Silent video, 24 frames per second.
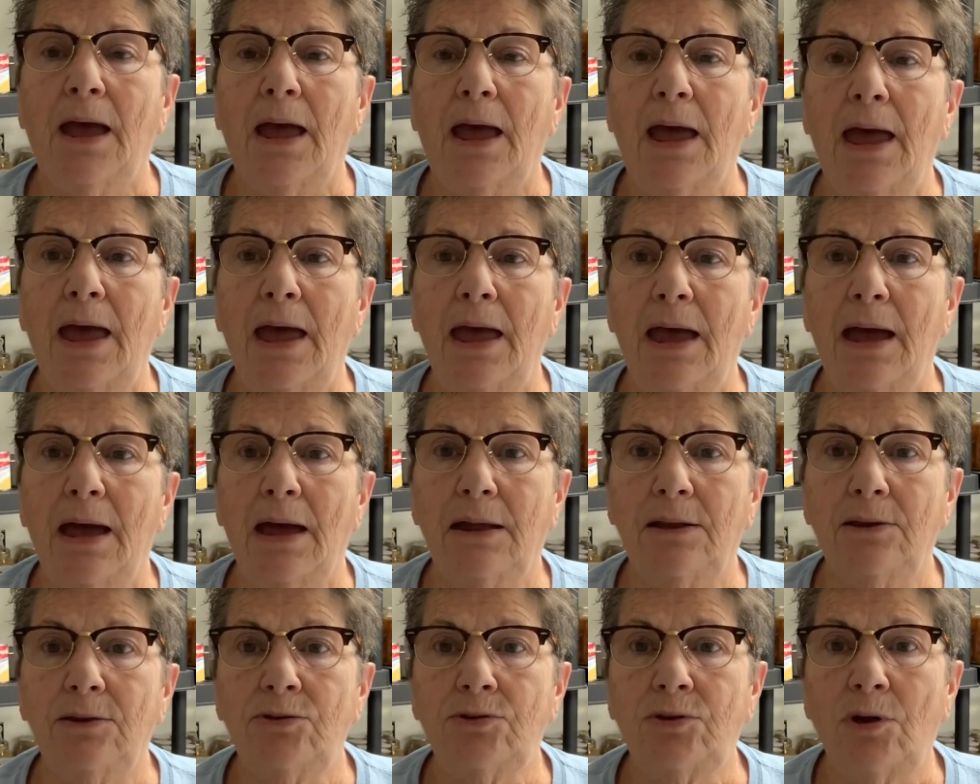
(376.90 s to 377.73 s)

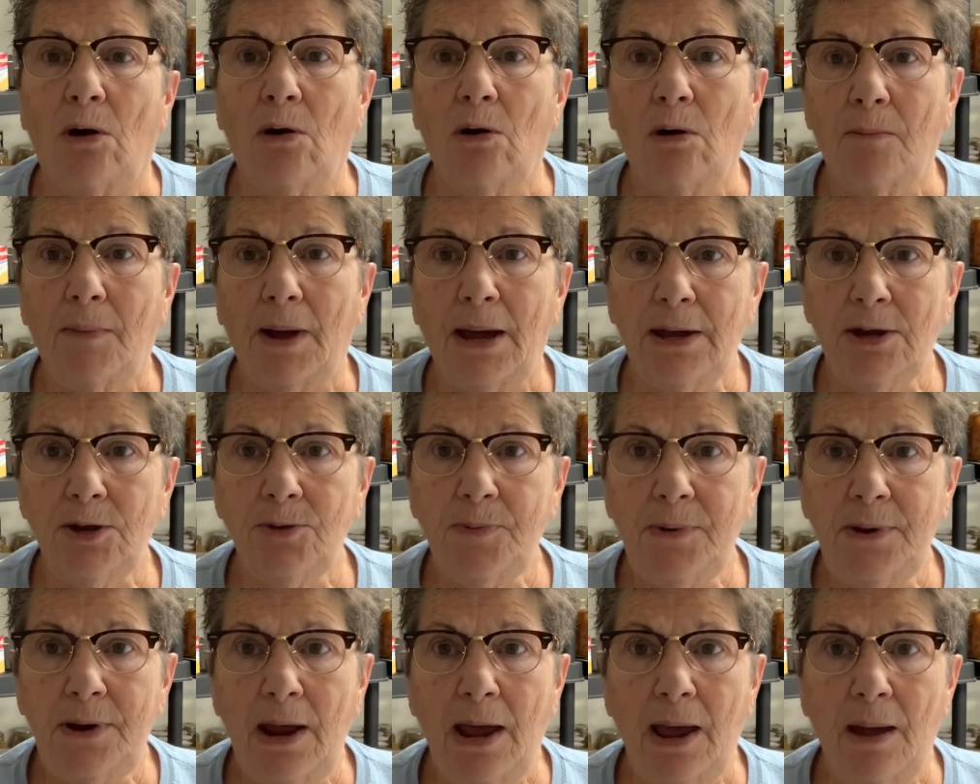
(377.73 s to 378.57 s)
And so my
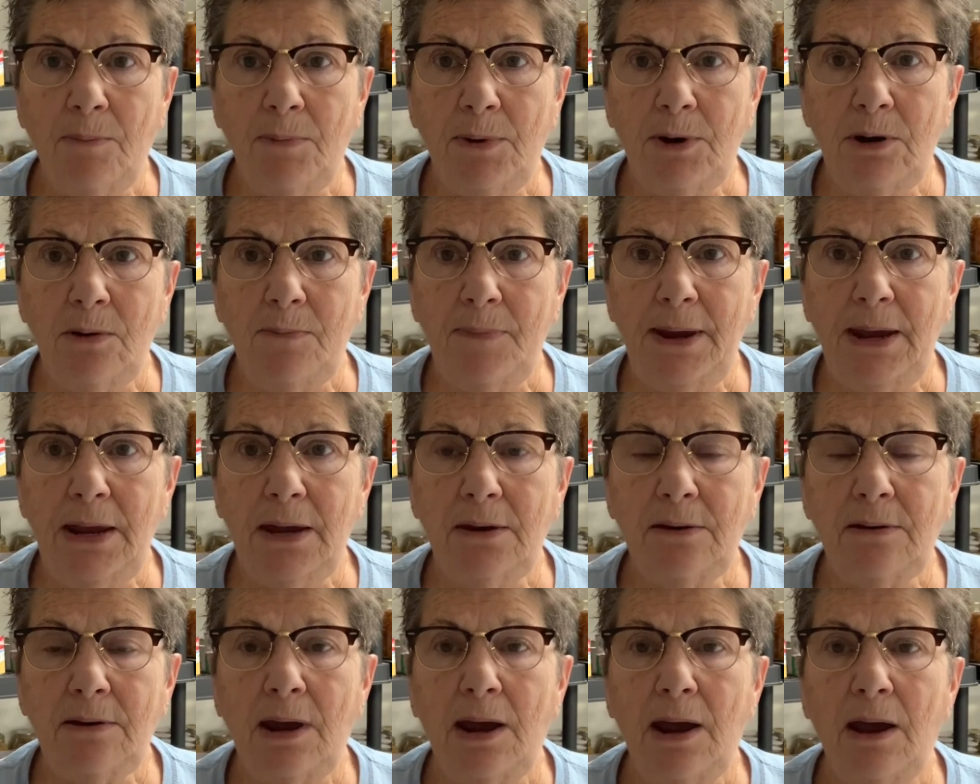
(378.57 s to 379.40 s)
husband happened to be
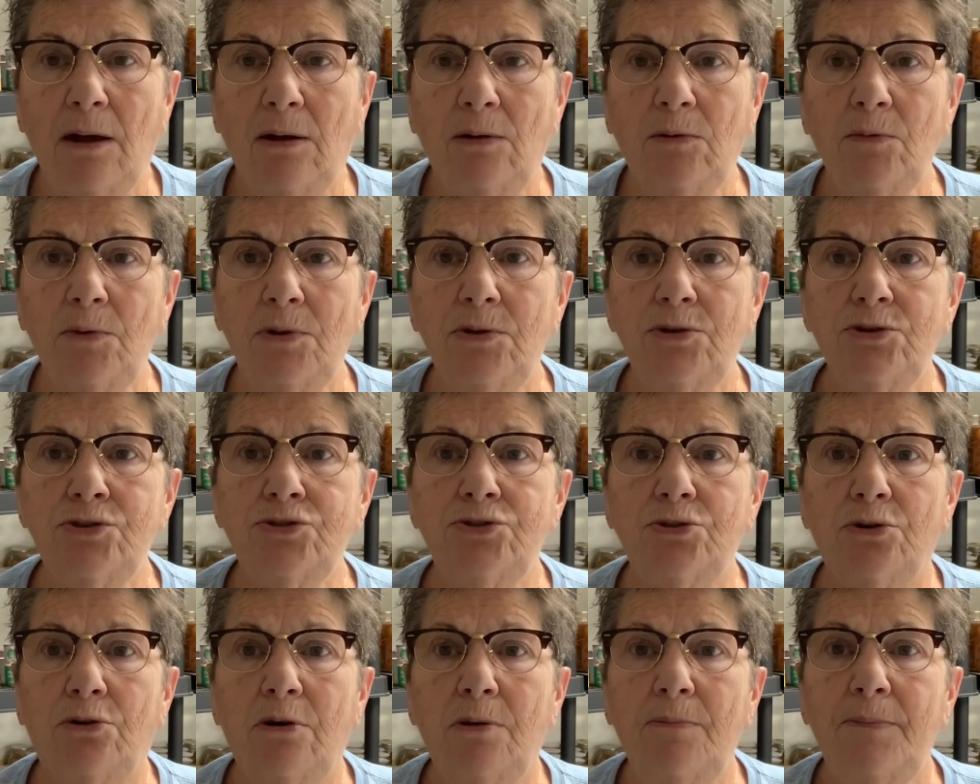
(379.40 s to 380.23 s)
in town when the
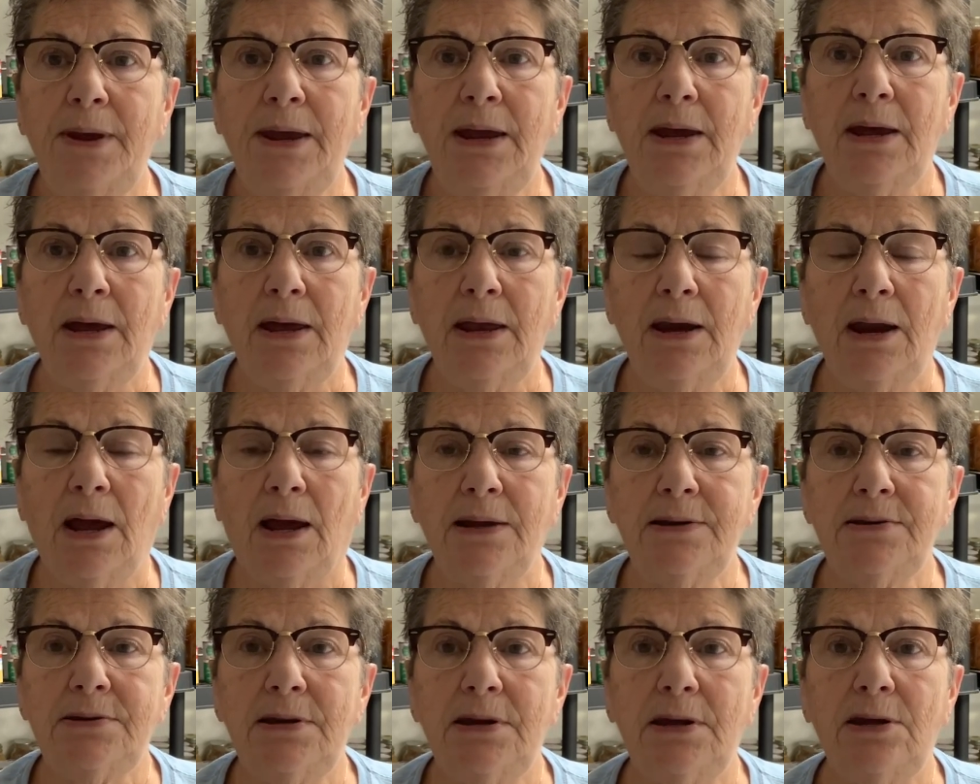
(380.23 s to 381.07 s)
storm hit.
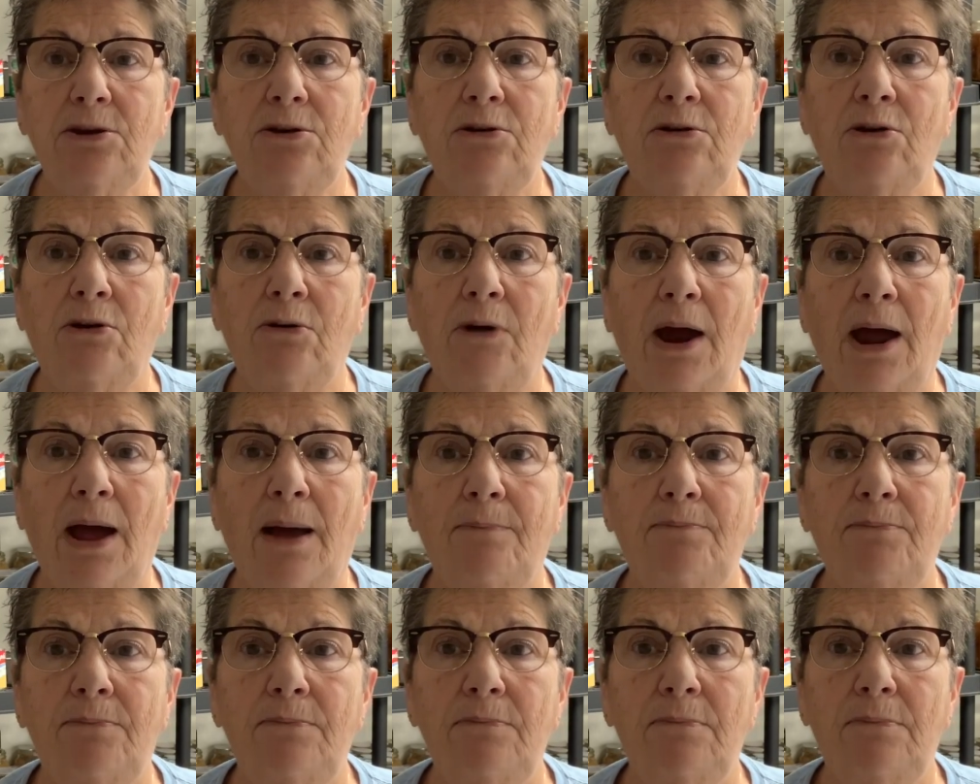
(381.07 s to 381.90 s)
I said, grab
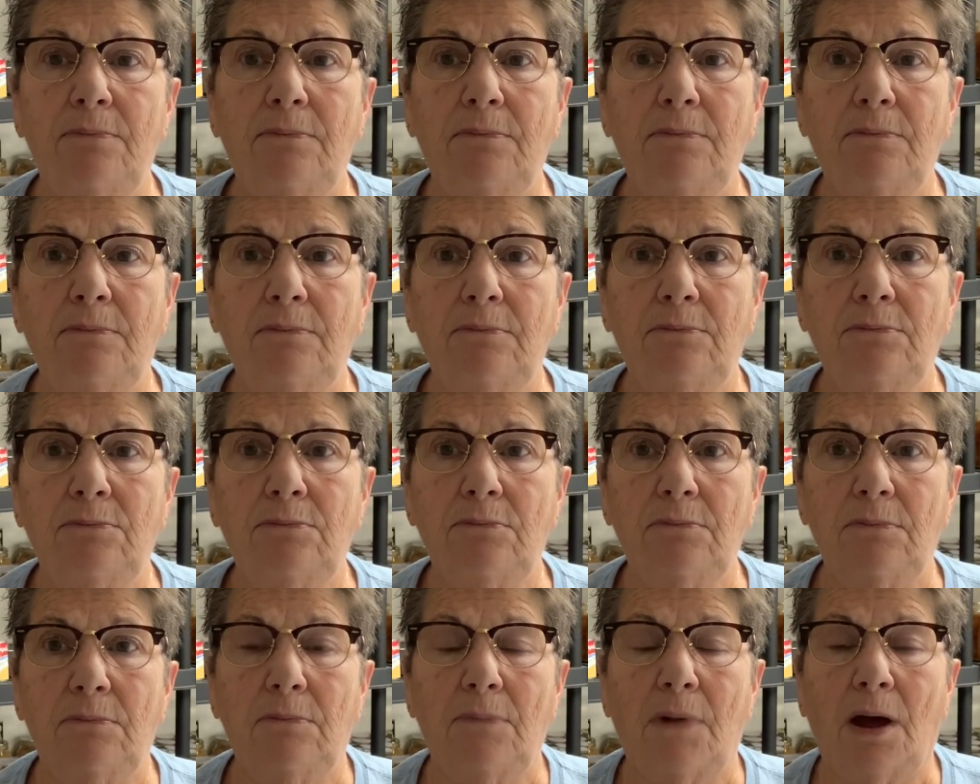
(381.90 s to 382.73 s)

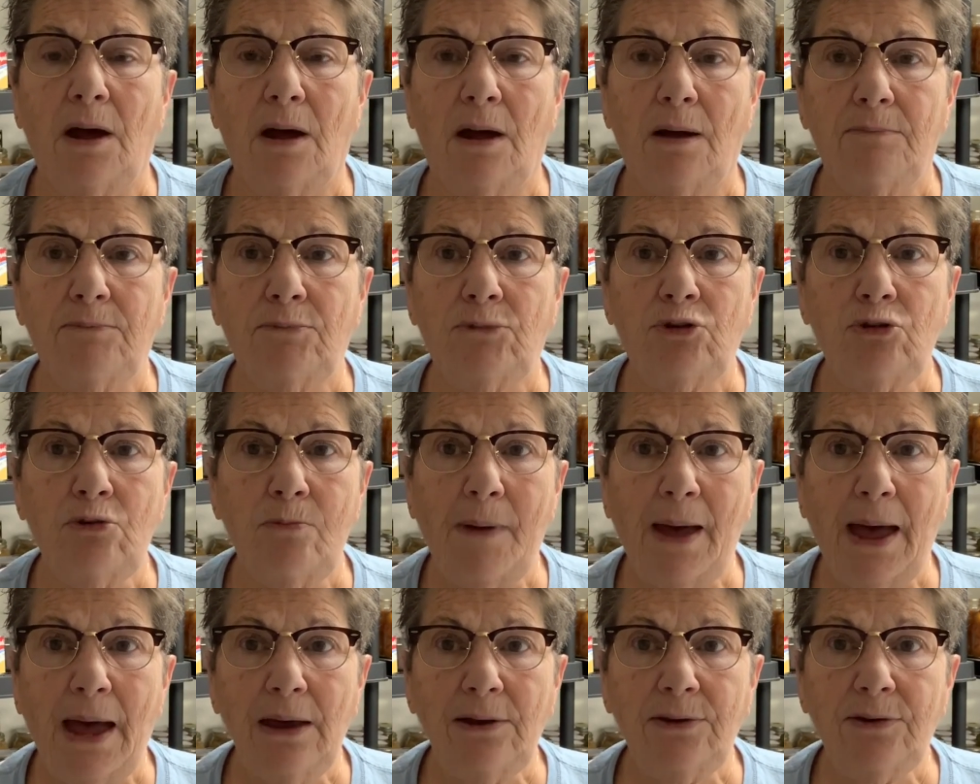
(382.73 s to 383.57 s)
uh, two
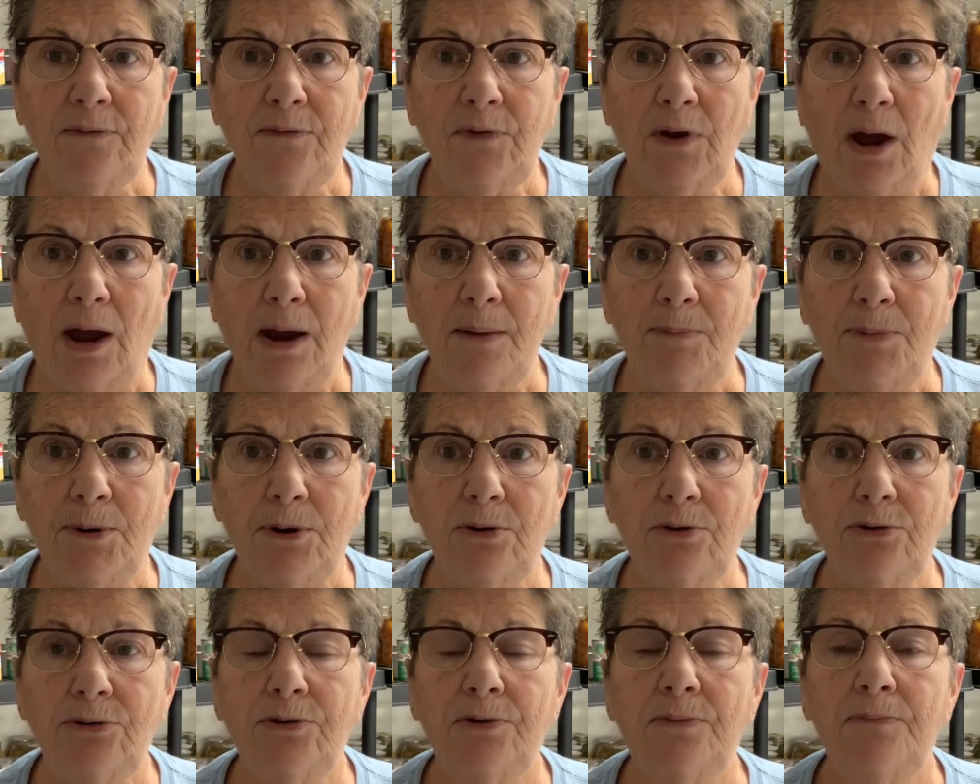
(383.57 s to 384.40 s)
bags of
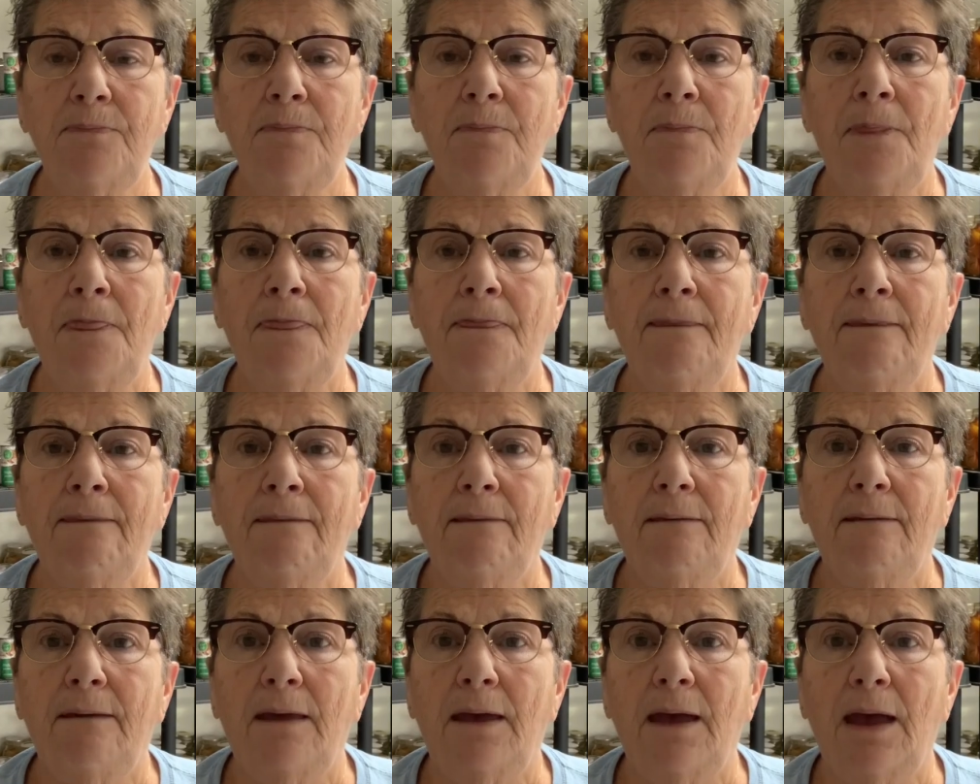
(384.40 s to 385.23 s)
diapers
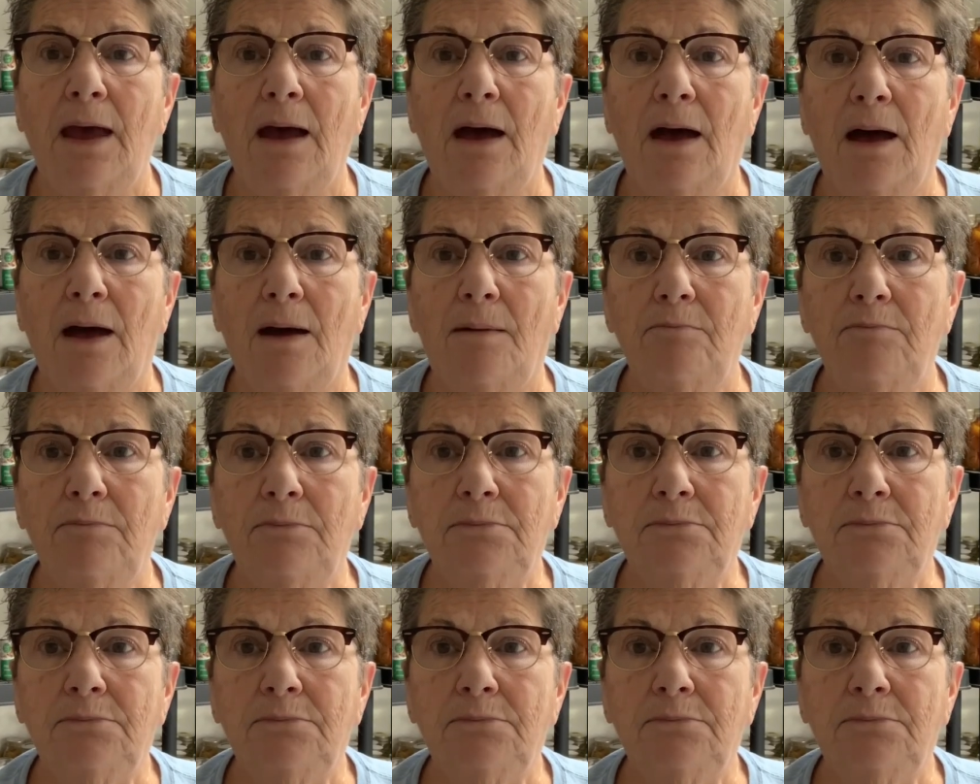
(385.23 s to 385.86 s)
um,